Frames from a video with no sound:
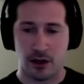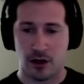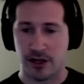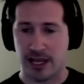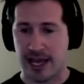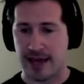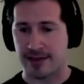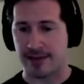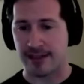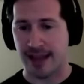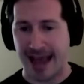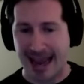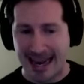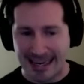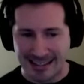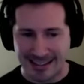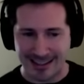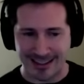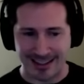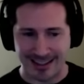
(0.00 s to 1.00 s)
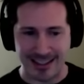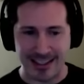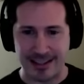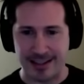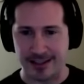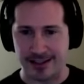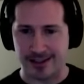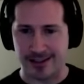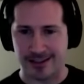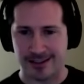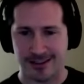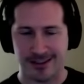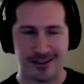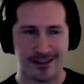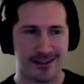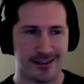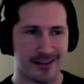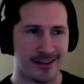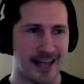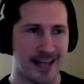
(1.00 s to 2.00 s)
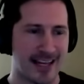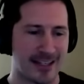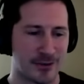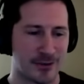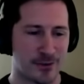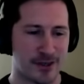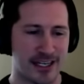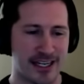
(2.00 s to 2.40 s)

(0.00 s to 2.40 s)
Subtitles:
Okay, and lastly, the last one